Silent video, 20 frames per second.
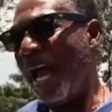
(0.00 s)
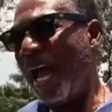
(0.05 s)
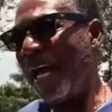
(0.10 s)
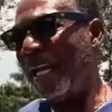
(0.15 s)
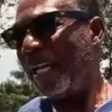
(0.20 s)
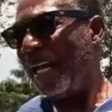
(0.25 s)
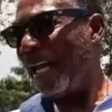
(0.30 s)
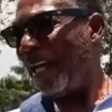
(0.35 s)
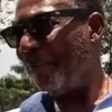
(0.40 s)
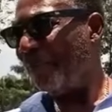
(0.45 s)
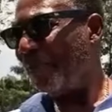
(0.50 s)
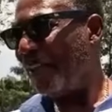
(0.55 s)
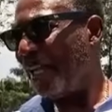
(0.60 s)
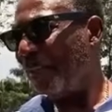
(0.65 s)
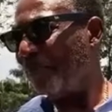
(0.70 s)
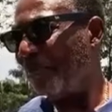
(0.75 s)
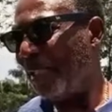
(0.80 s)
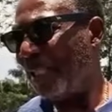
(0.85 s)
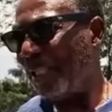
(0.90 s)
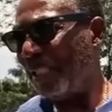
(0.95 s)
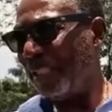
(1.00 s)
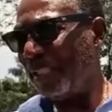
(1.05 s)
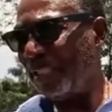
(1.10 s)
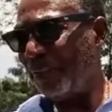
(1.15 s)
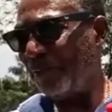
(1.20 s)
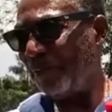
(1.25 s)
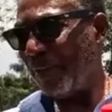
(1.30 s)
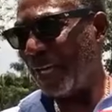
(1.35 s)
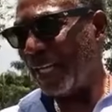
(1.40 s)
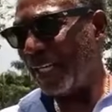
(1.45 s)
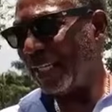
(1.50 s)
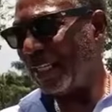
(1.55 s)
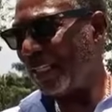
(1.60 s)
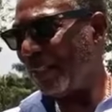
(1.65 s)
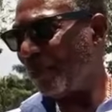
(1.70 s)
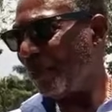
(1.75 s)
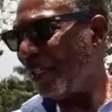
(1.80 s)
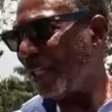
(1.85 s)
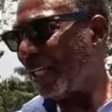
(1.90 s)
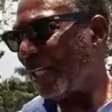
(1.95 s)
and have that building
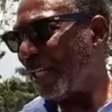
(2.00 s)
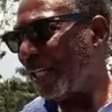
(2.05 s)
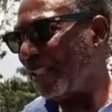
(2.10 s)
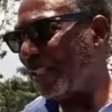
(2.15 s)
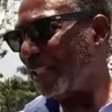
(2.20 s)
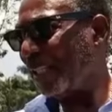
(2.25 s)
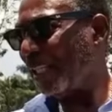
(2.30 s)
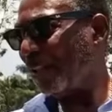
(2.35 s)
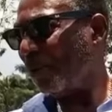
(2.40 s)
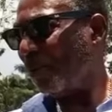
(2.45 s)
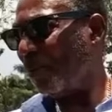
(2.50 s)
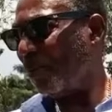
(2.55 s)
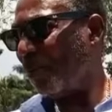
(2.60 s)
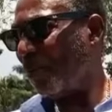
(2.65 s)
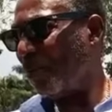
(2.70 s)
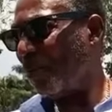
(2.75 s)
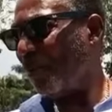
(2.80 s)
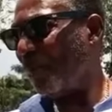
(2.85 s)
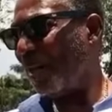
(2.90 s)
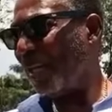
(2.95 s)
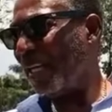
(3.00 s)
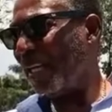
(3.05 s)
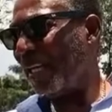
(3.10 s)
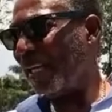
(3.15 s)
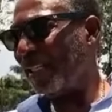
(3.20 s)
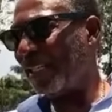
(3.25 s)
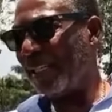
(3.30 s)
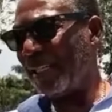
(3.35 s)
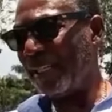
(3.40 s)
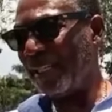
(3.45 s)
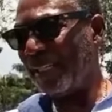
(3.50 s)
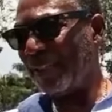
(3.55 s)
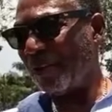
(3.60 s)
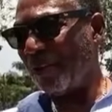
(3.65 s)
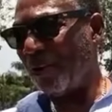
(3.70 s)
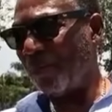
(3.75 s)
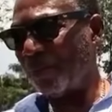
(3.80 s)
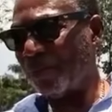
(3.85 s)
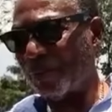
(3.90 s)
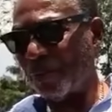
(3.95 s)
divided where kids can come home and get their
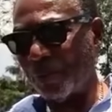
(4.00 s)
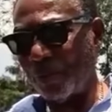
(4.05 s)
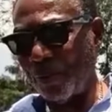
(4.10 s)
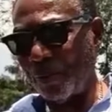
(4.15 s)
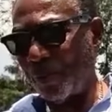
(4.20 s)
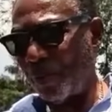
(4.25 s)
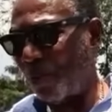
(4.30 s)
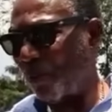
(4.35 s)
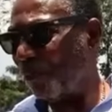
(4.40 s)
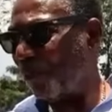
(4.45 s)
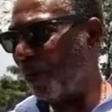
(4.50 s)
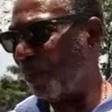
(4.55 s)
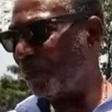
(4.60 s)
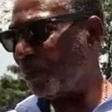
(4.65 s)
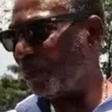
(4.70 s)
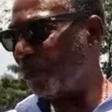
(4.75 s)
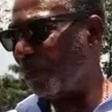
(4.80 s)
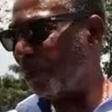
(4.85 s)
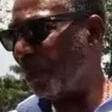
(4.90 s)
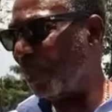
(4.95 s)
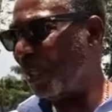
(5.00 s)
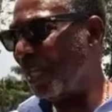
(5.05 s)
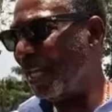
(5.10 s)
come to come home from school,